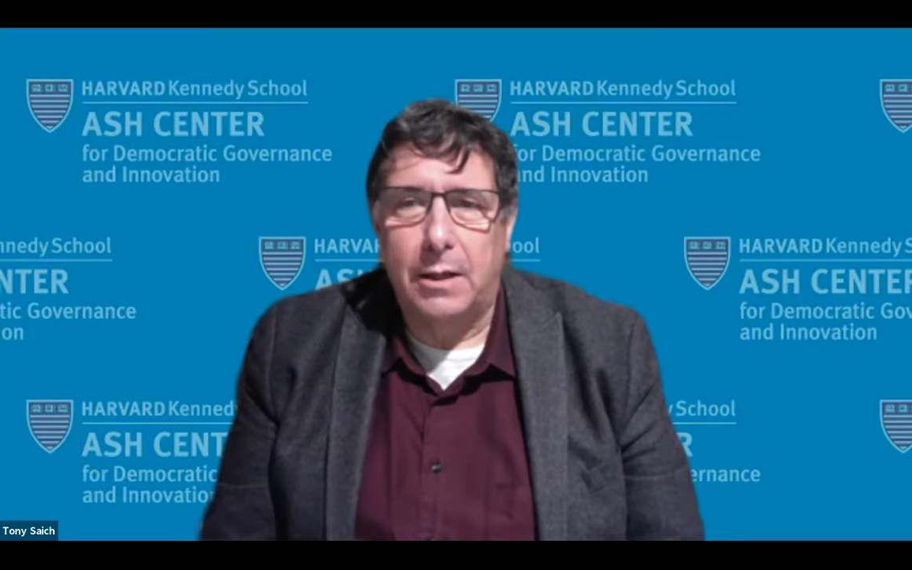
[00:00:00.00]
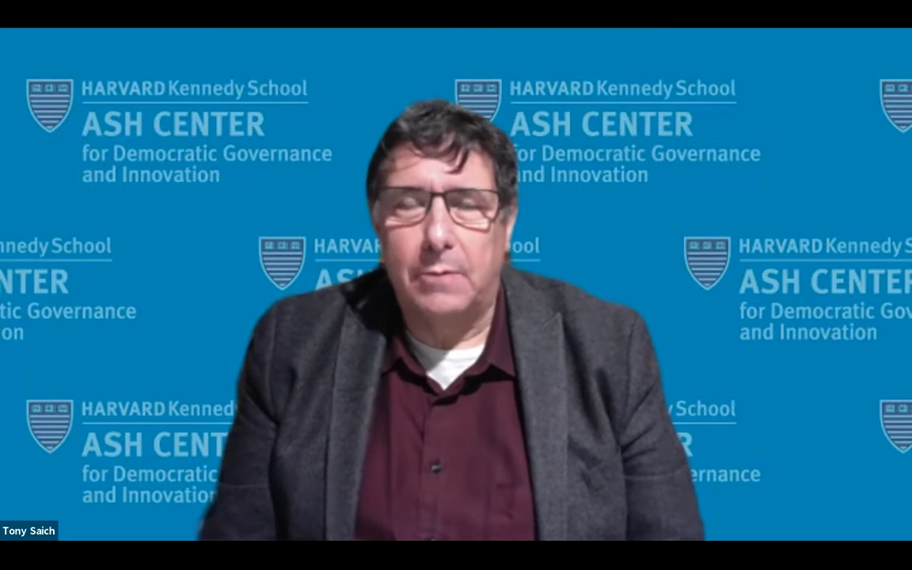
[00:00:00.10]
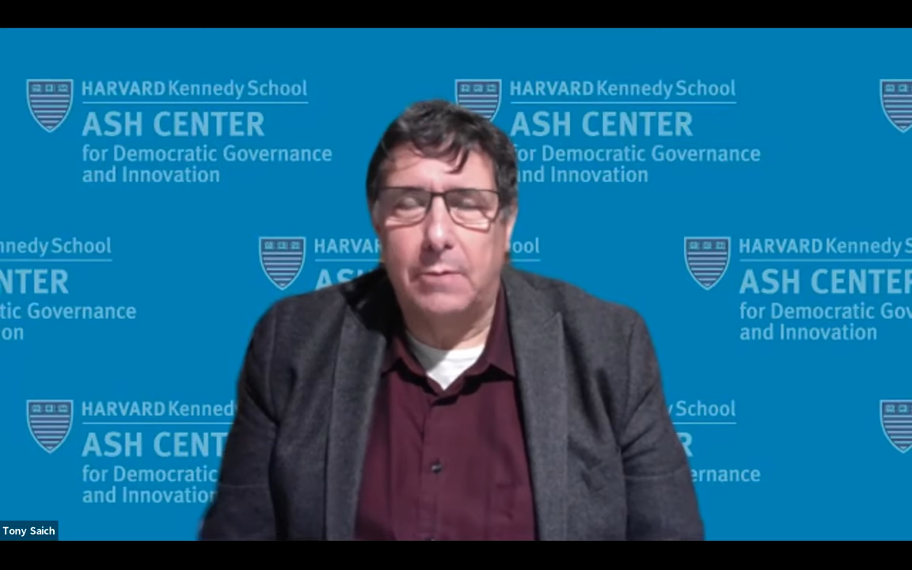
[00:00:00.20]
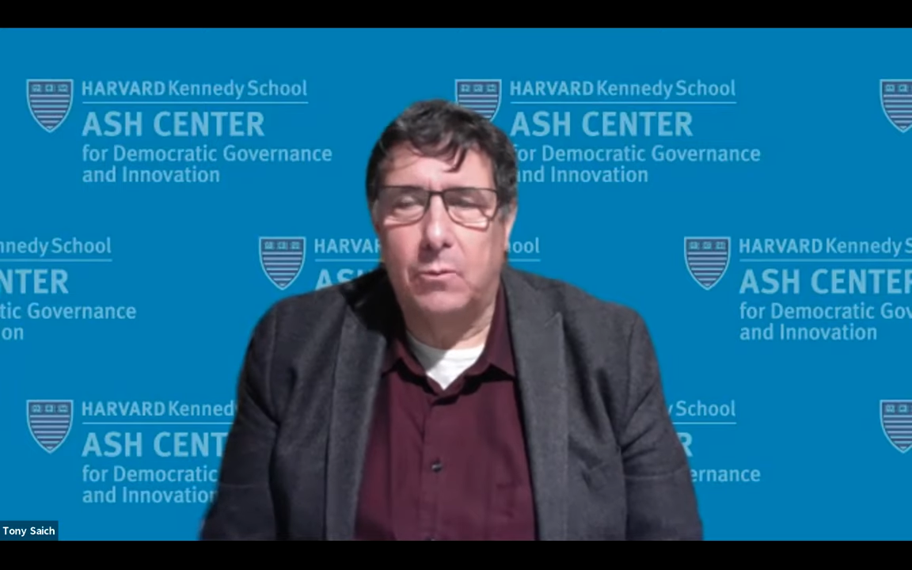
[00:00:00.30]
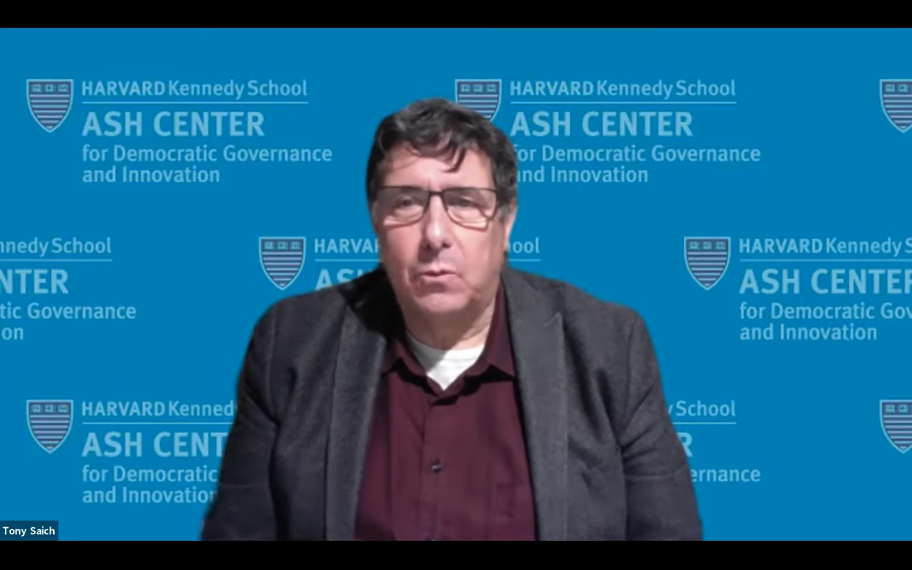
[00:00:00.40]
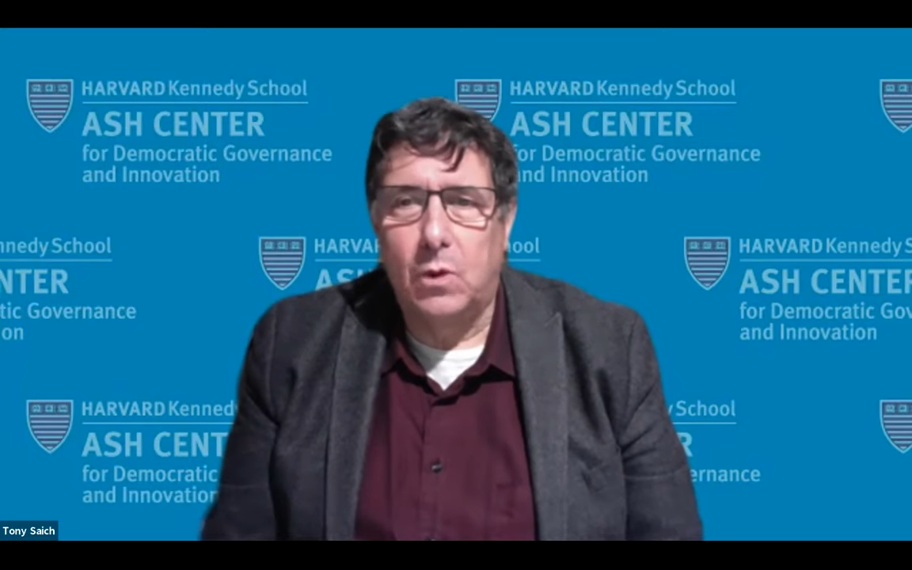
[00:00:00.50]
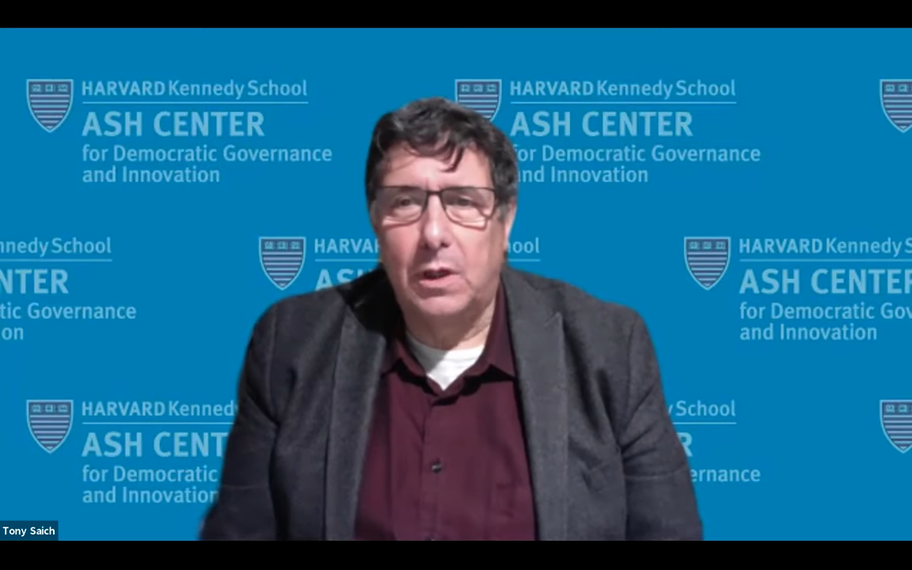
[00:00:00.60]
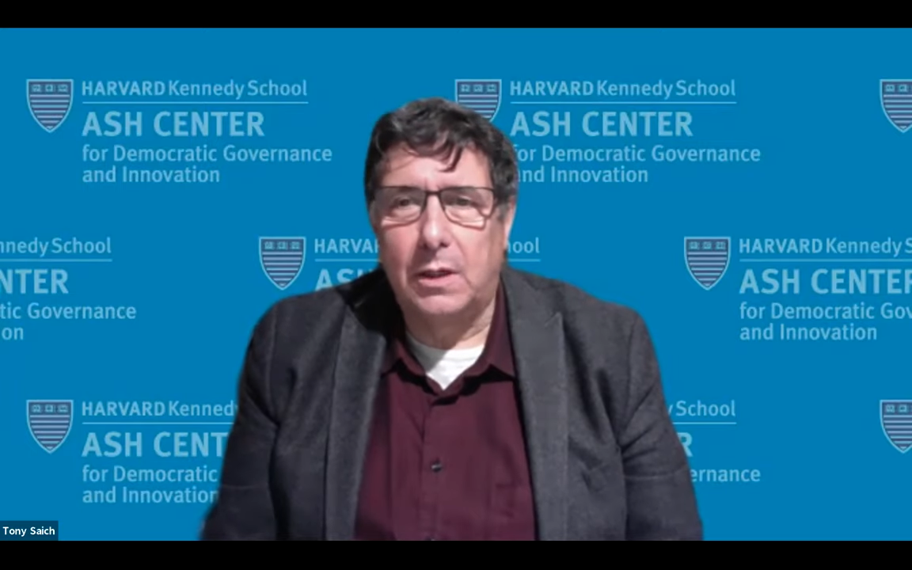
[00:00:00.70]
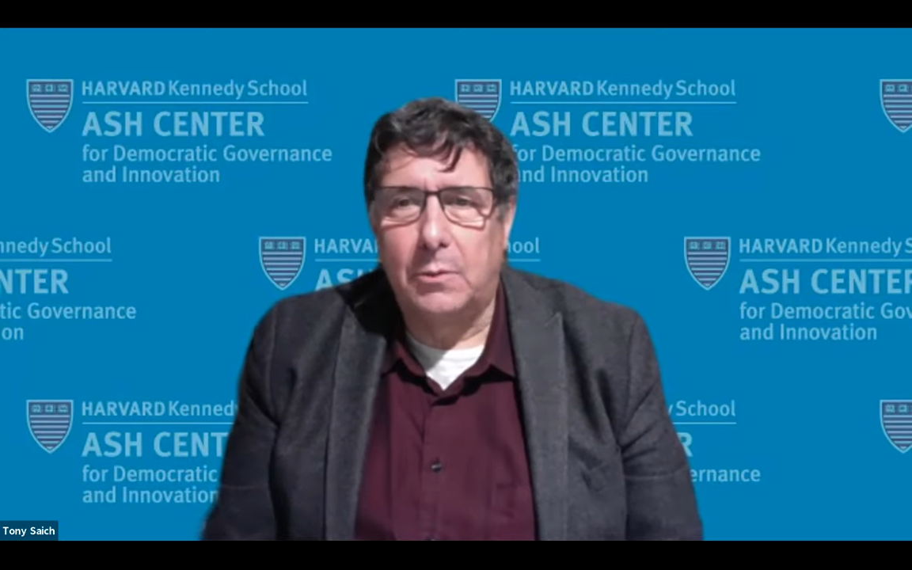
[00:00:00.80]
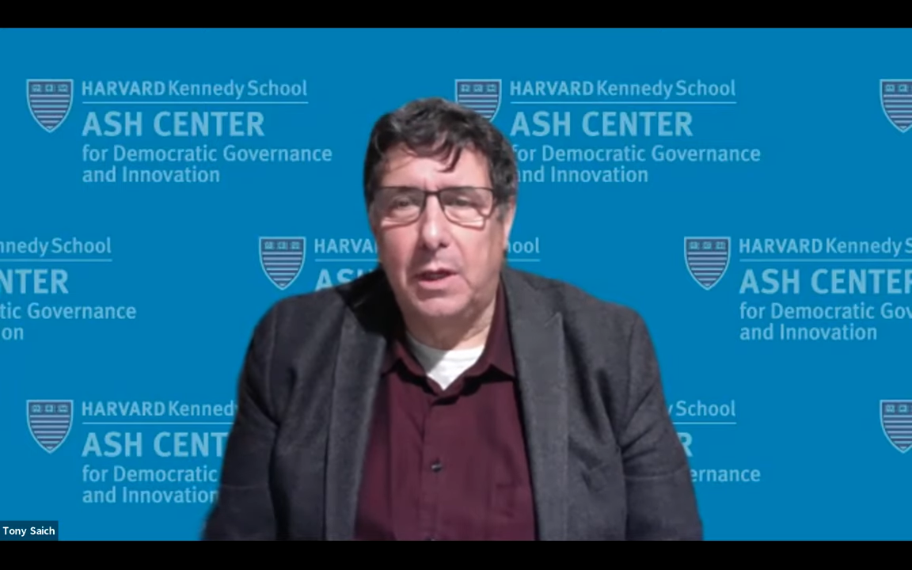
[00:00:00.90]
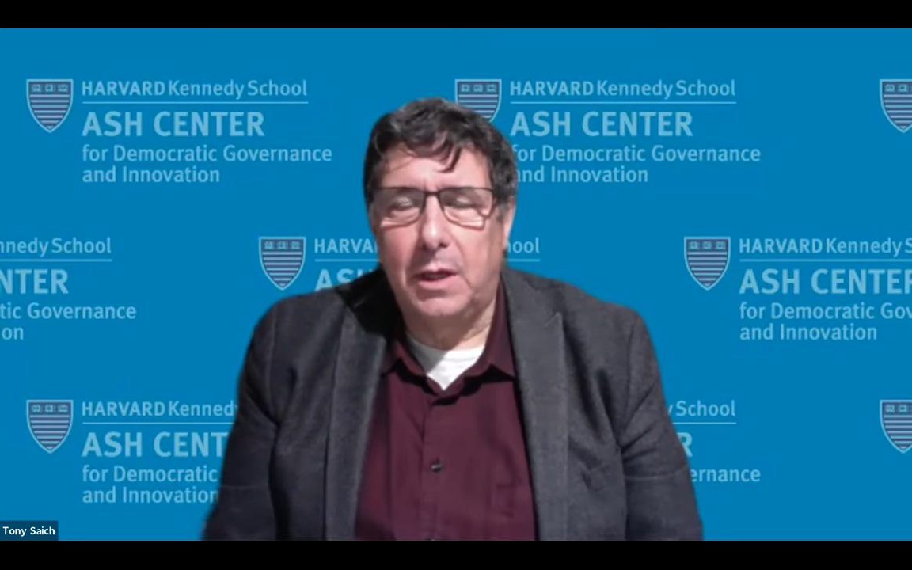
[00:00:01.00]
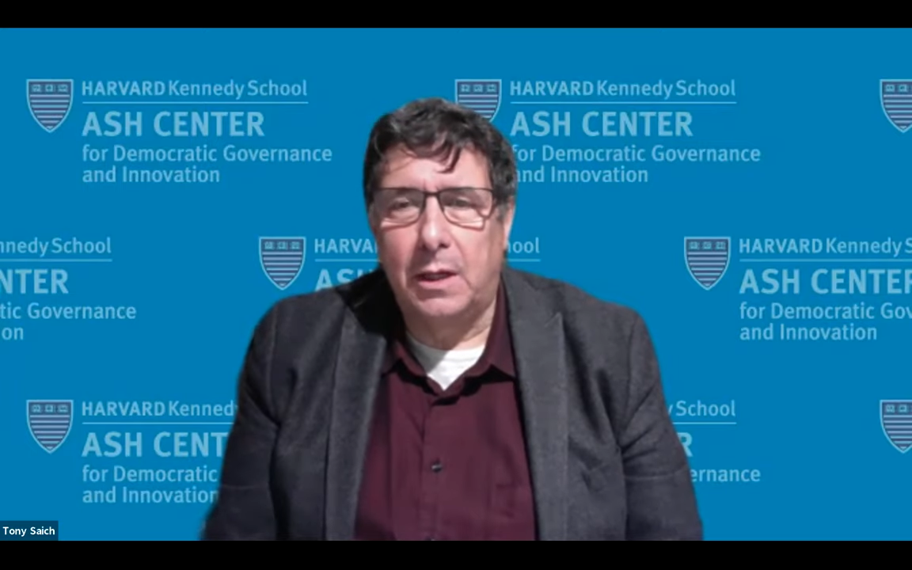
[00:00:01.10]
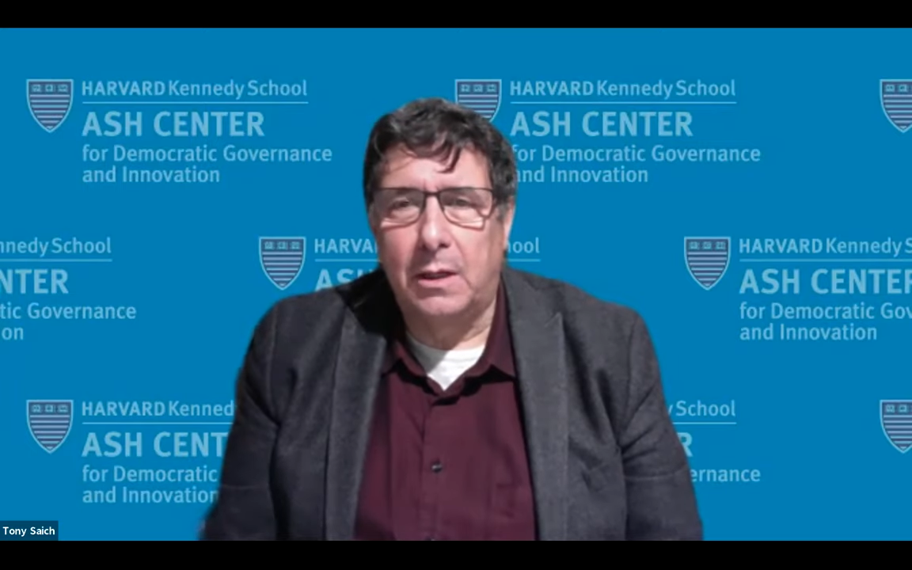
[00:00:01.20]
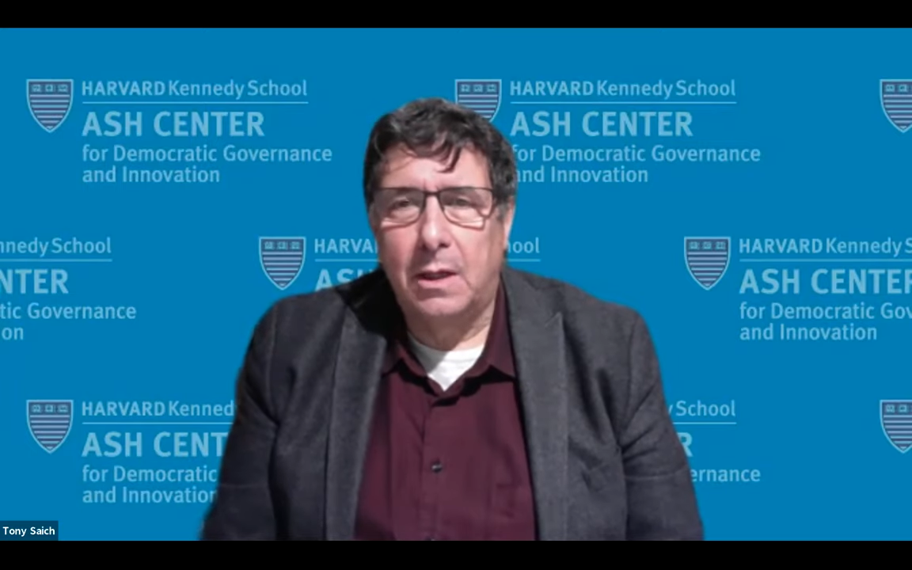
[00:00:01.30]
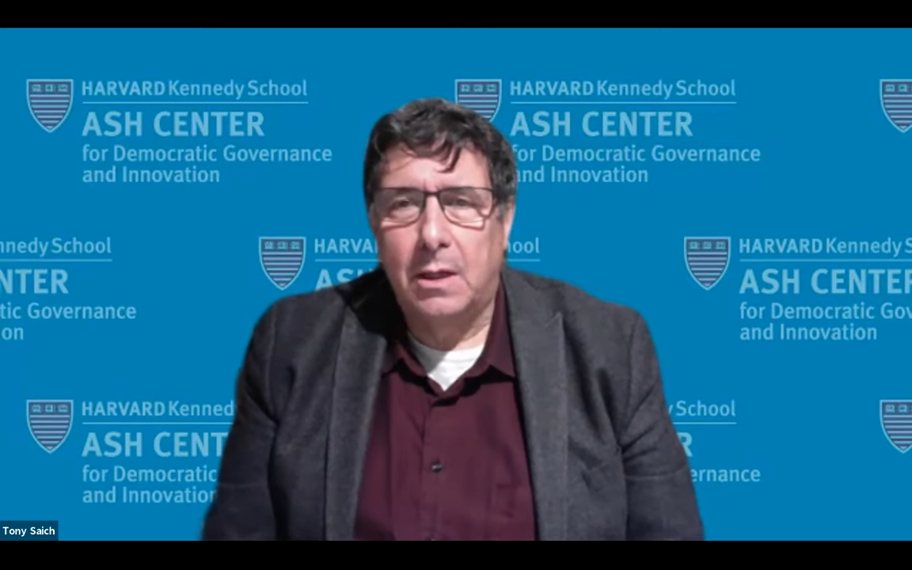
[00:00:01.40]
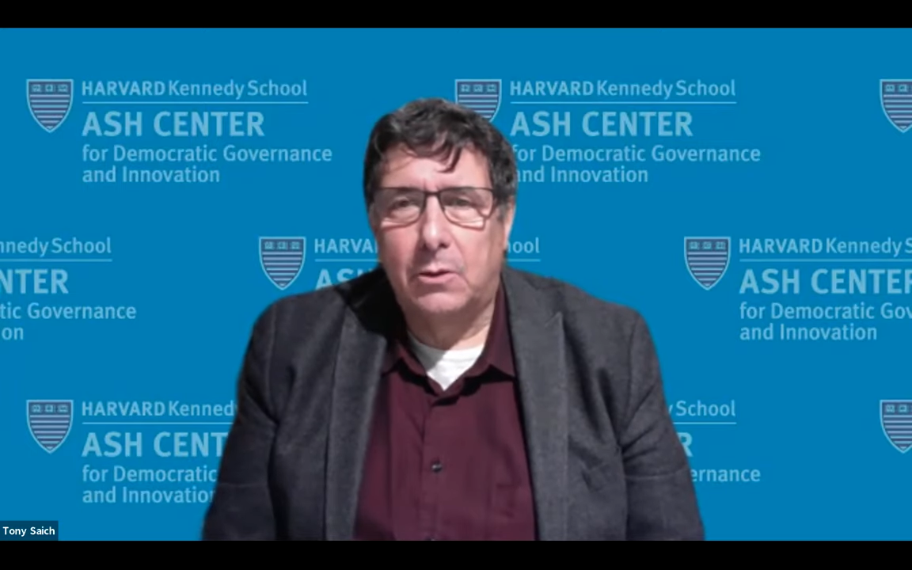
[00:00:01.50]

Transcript: him really being